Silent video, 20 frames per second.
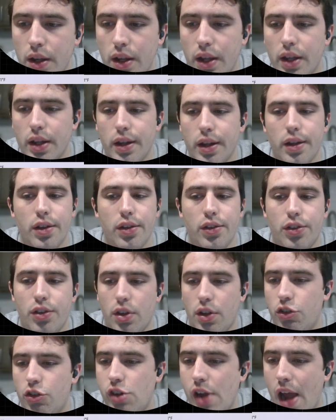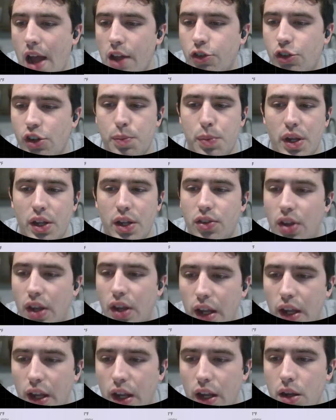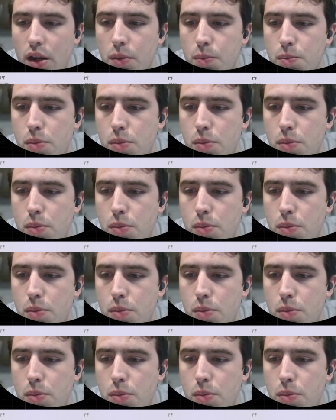is ChatGPT,